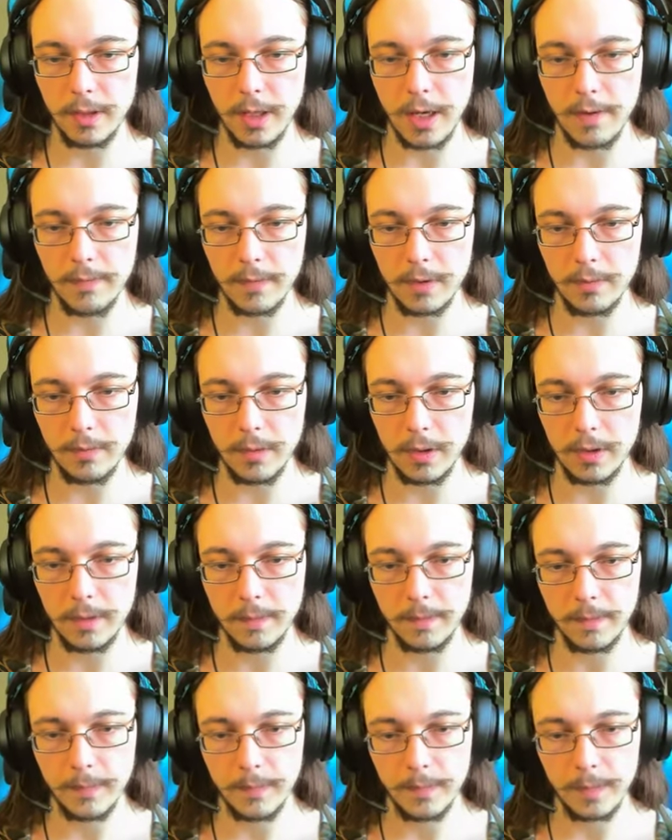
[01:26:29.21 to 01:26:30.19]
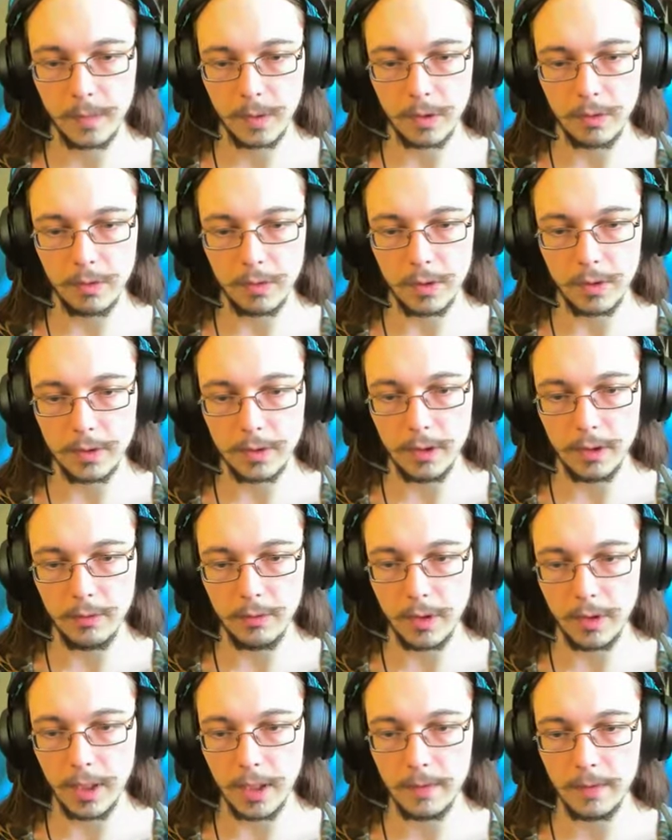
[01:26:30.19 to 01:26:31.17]
Have a good one. Good to see you
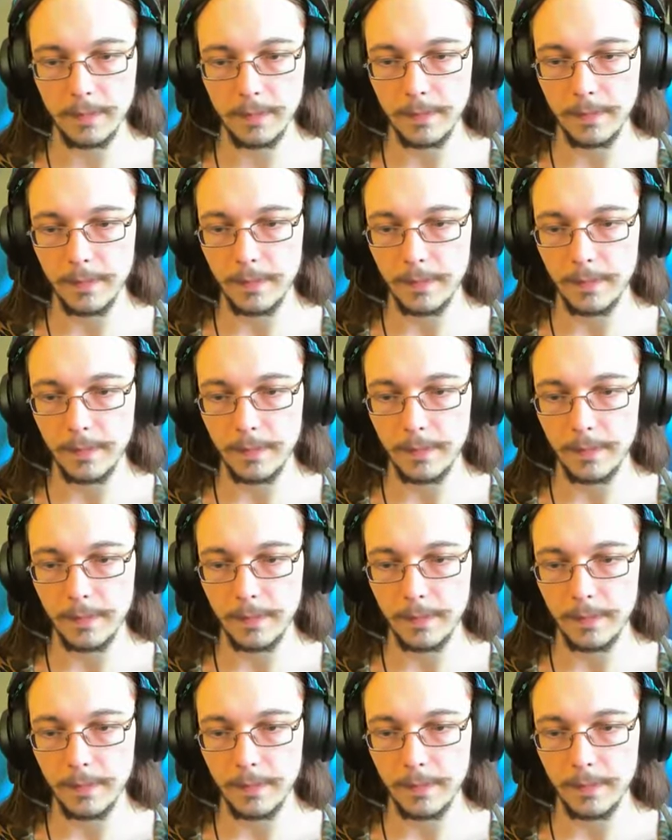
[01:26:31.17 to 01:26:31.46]
again.